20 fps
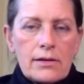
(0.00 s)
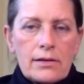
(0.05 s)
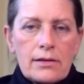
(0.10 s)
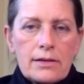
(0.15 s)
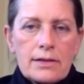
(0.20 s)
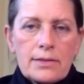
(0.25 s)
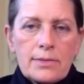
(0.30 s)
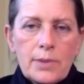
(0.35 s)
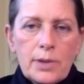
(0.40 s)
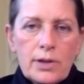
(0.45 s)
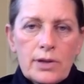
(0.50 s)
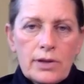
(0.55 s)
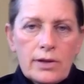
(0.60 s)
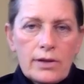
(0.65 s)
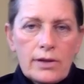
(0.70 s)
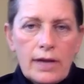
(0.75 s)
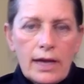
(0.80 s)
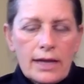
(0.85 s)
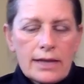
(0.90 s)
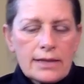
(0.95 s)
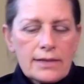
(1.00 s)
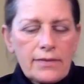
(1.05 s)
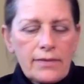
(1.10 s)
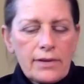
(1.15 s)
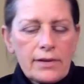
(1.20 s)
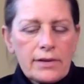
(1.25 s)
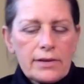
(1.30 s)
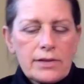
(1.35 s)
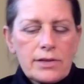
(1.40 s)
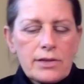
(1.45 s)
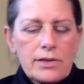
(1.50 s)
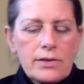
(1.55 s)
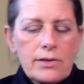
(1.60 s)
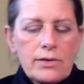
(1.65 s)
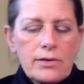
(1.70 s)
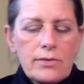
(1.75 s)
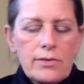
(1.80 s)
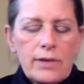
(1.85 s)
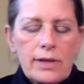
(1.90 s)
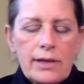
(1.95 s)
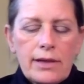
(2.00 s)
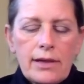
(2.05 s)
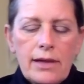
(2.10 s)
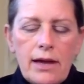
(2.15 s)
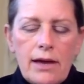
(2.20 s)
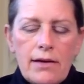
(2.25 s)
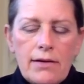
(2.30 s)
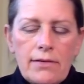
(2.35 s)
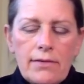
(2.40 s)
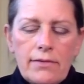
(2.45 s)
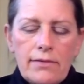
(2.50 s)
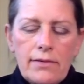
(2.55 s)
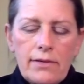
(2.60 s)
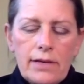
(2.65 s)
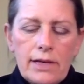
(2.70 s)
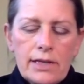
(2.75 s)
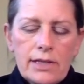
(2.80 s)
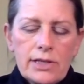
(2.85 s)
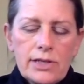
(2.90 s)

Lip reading: This pearl has filled you with love and